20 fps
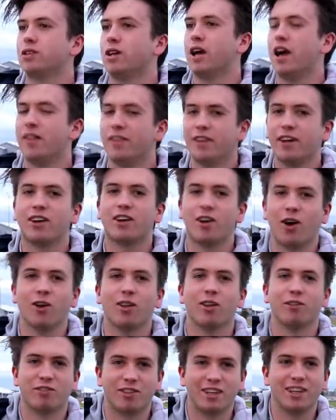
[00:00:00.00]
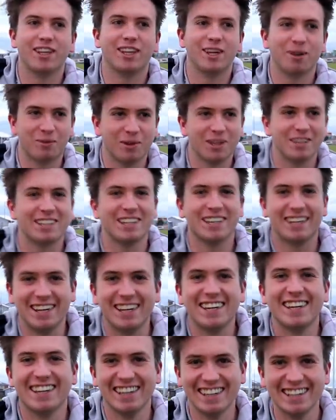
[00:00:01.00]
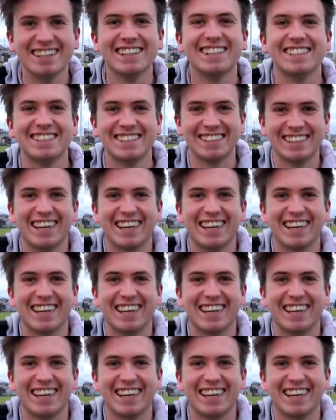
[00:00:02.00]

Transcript: And the goal of the year went to Higgins.